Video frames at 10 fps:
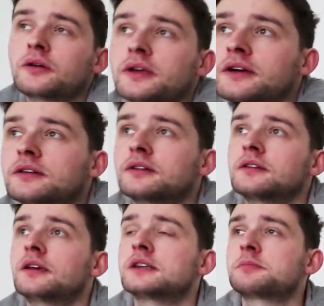oh yeah
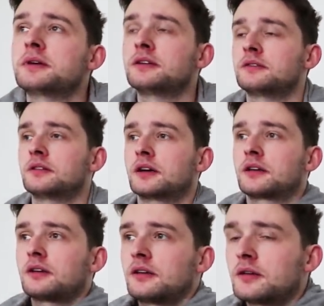yeah yeah. It's been
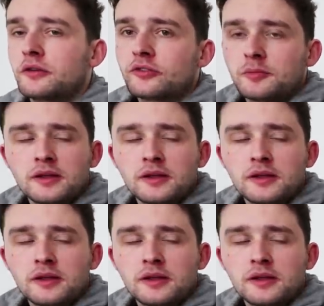like over a